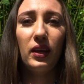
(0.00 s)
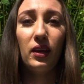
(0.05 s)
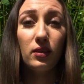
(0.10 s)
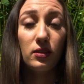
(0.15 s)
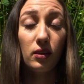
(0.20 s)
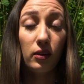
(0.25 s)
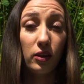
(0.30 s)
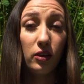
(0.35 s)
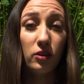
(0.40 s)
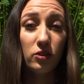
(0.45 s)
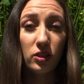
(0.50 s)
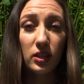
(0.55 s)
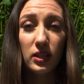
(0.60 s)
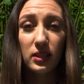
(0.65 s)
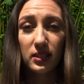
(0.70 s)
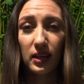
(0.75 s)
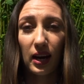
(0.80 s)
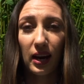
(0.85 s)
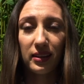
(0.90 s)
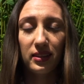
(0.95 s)
So usually you
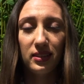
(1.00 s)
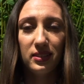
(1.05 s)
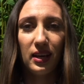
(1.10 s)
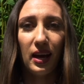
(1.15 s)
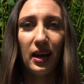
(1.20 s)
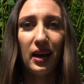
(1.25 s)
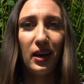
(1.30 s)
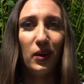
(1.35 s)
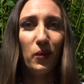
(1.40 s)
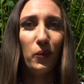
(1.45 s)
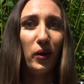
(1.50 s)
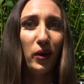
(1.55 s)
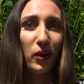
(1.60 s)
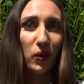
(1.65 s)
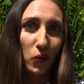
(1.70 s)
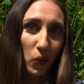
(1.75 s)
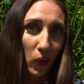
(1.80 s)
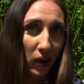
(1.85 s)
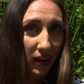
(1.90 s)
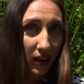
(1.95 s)
start the day with
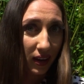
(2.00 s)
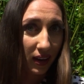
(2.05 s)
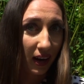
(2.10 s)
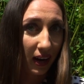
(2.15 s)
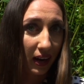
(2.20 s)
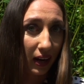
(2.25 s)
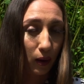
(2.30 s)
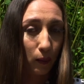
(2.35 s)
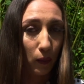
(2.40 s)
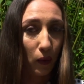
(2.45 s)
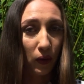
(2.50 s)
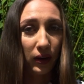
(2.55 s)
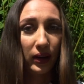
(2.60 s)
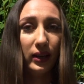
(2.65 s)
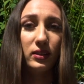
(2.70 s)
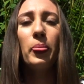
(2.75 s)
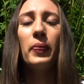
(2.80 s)
quite an early morning.